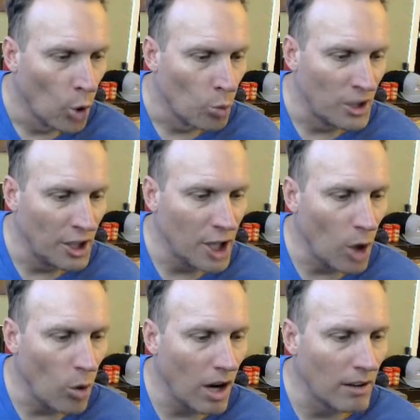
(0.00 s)
When you
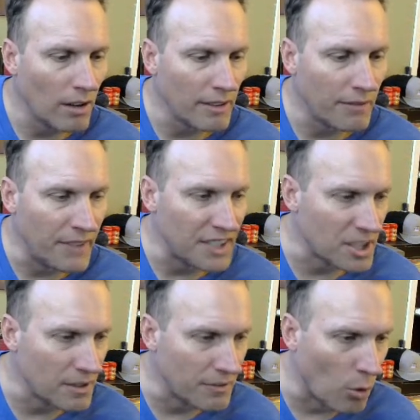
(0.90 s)
go
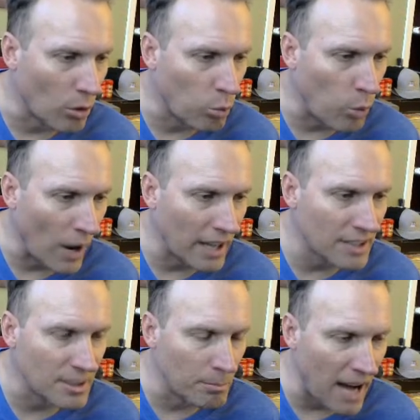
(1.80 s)
fishing for
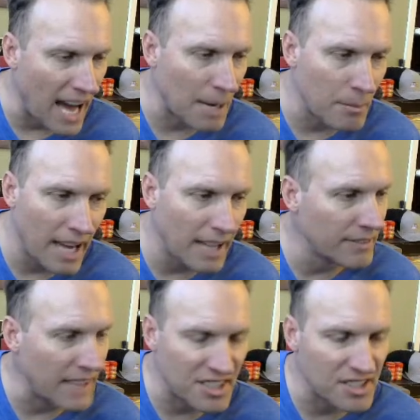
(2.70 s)
where's the bottom at,
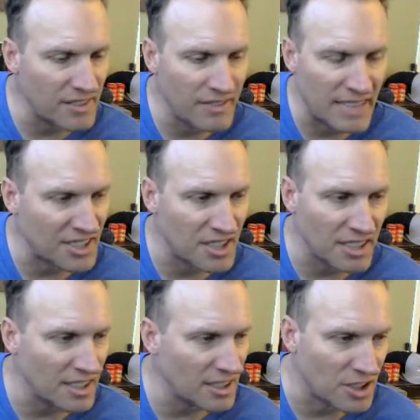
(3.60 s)
that's
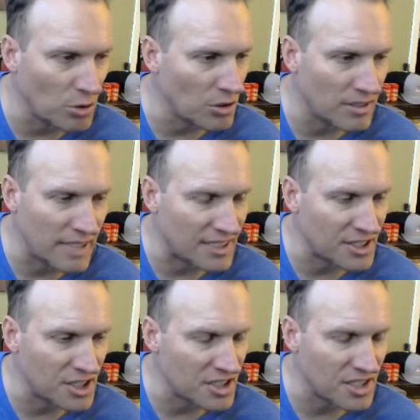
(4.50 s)

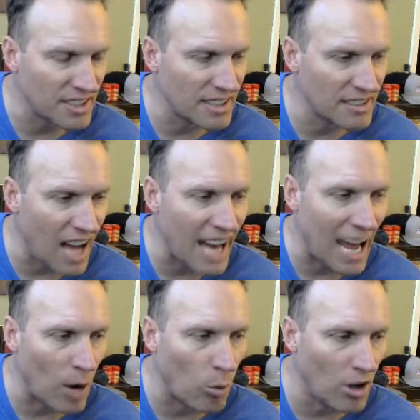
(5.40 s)
just not
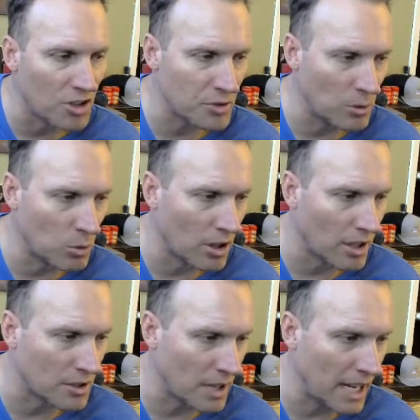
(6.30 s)
how Wall Street
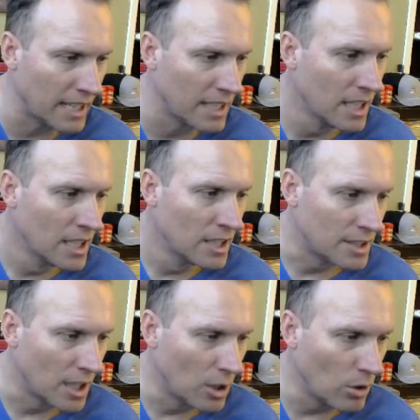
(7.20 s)
works, right?
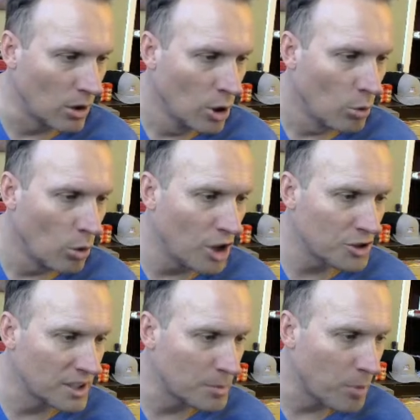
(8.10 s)
So Wall
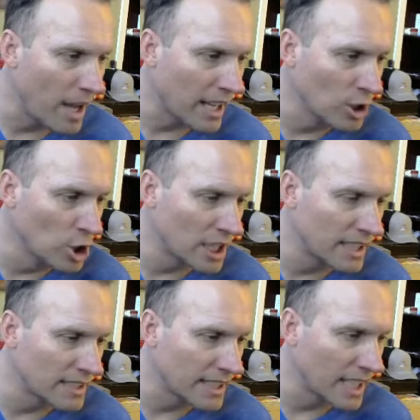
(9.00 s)
Street's probably going to look at
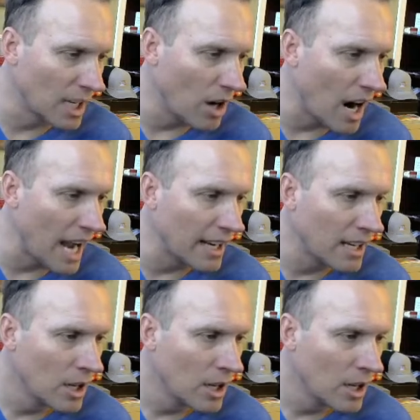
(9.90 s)
this and go, all right,